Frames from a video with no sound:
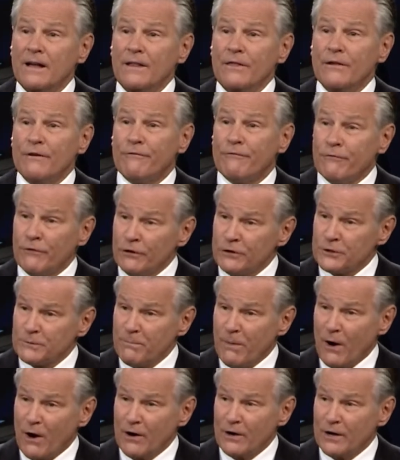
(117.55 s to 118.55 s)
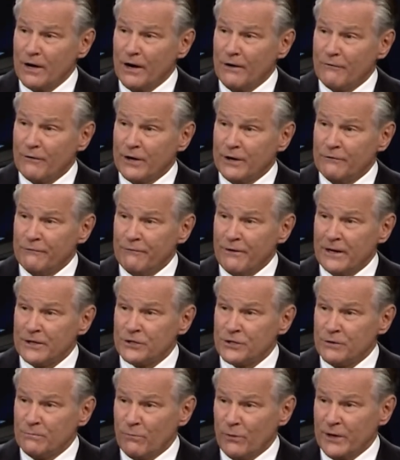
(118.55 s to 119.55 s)
the first part of
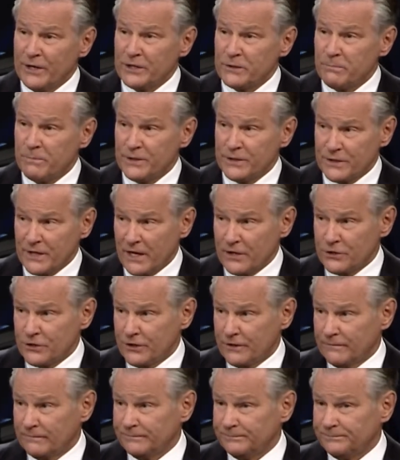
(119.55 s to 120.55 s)
Confession Brings Possession.